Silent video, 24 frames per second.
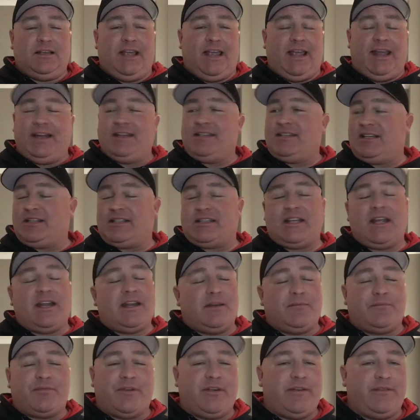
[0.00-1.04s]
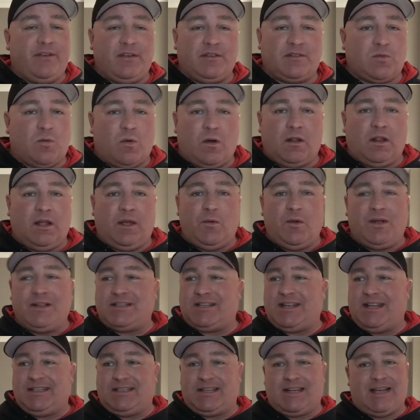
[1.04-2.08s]
And as I said in previous Walleye
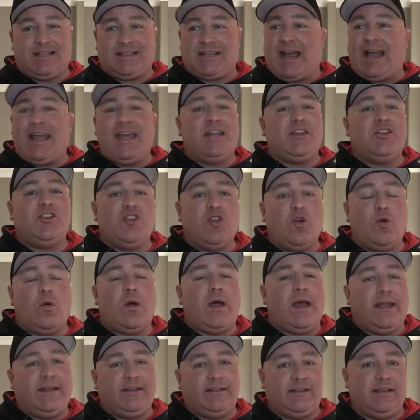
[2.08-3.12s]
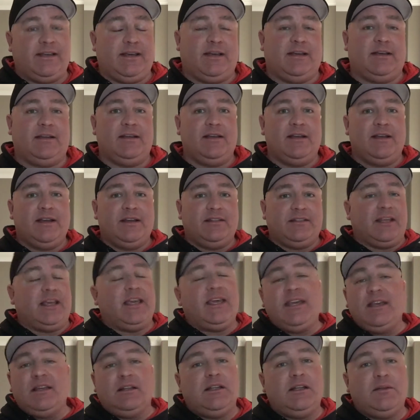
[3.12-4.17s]
Wednesdays, guys, I had no idea the
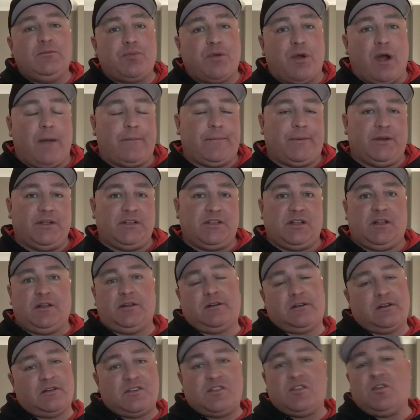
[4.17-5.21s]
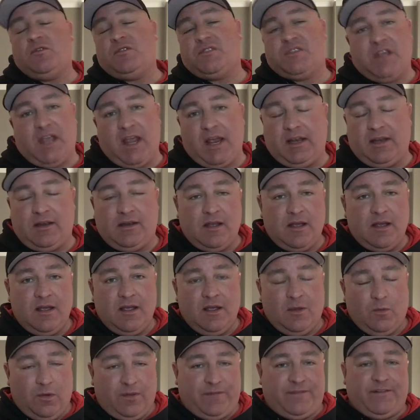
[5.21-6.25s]
healing properties that are associated
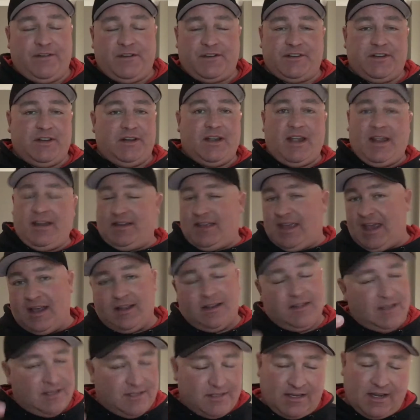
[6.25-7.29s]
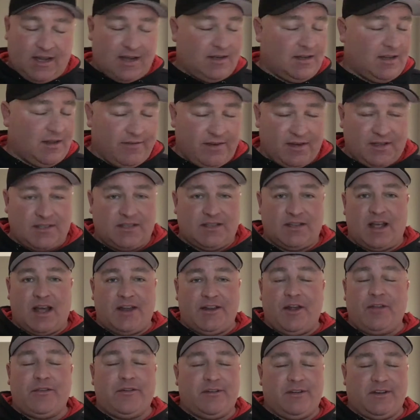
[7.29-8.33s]
with fishing, and Kayla has yet given us
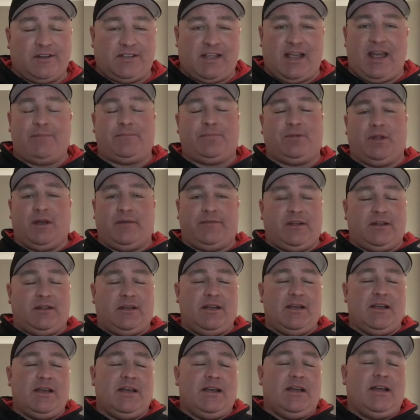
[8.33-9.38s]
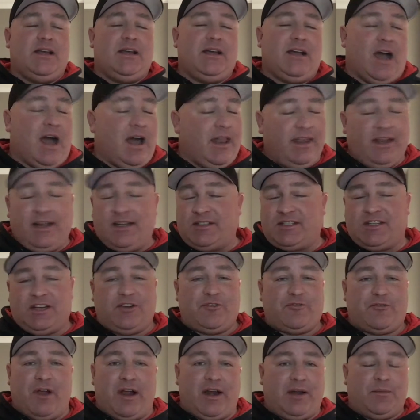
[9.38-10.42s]
another example of it. I think it's
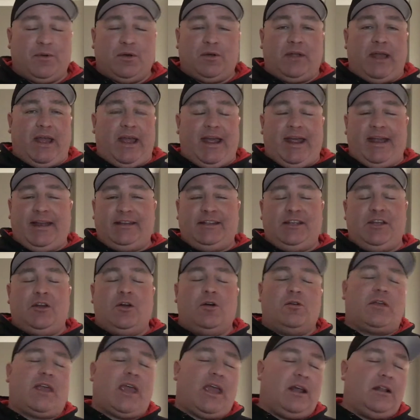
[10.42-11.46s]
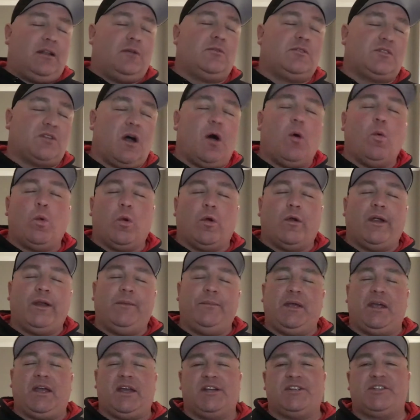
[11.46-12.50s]
incredible. And, you know, Kayla was all worried
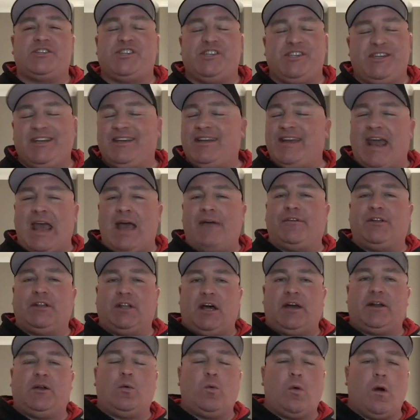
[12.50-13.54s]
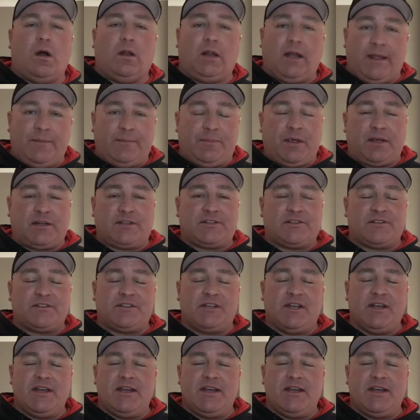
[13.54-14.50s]
because she didn't have a lot of walleye pictures.